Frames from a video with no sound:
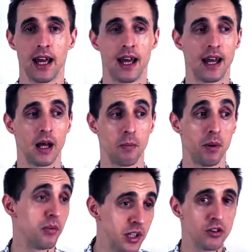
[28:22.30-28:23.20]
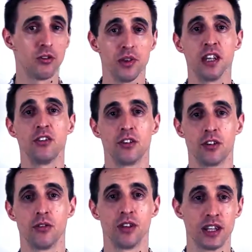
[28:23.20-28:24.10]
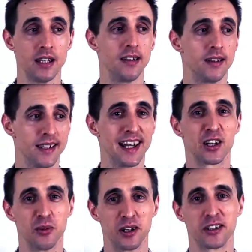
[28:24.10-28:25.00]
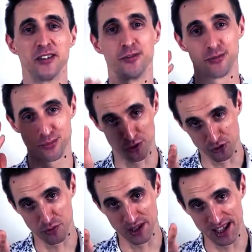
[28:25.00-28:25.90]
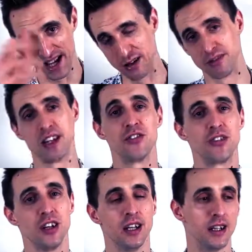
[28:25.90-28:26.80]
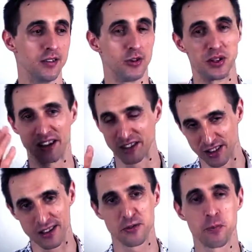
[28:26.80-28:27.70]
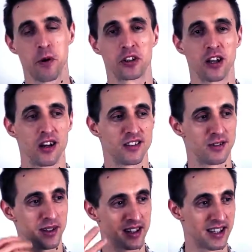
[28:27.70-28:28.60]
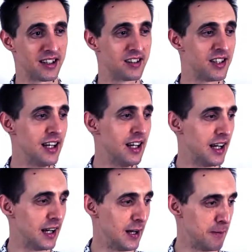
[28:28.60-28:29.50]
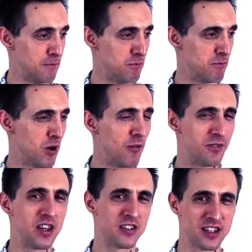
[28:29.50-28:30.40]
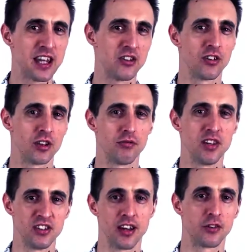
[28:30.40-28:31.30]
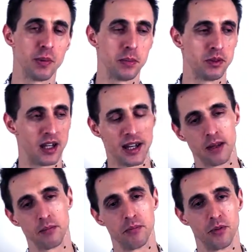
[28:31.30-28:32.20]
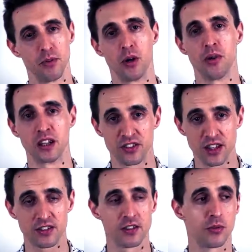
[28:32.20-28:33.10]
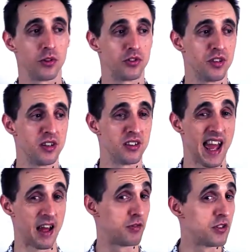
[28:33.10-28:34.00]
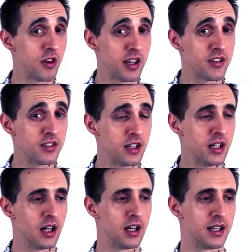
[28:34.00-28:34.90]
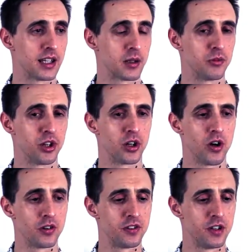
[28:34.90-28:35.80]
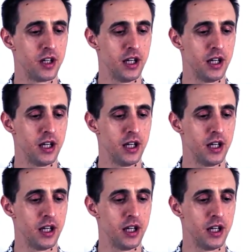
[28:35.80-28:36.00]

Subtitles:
but we do need to do the legwork of social media outreach, of doing things like this podcast, doing things of this nature that reach out to people and let them know we exist. We also need to advertise. That comes at a cost.